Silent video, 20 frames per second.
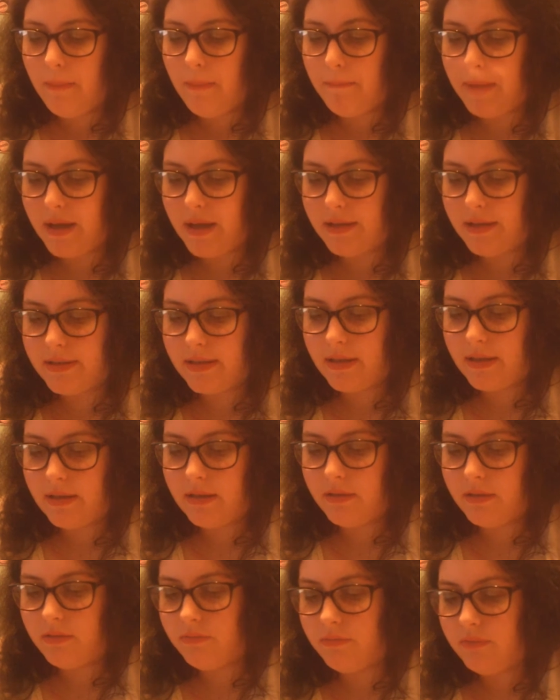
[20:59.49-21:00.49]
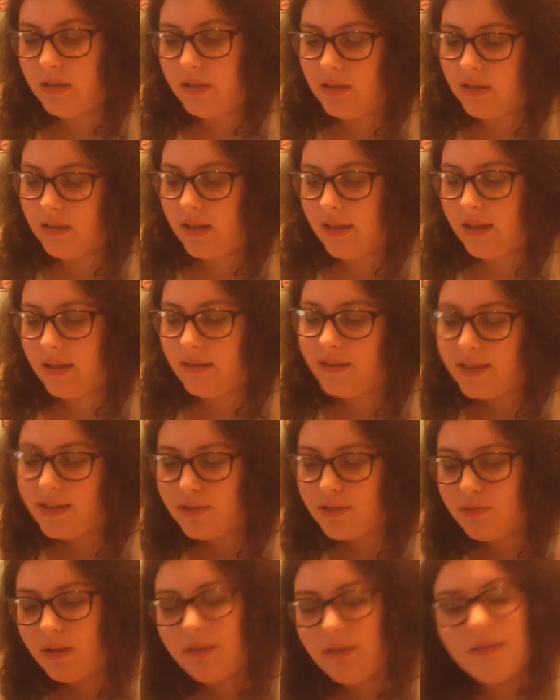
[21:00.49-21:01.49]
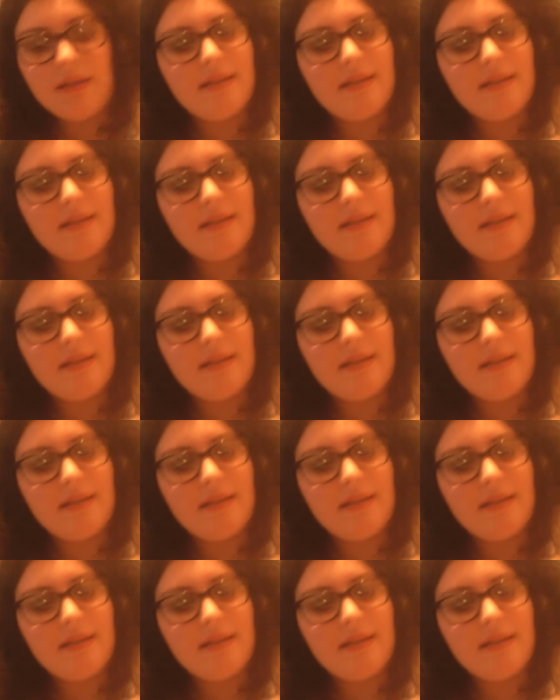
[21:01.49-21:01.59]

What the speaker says: but I don't really like this one.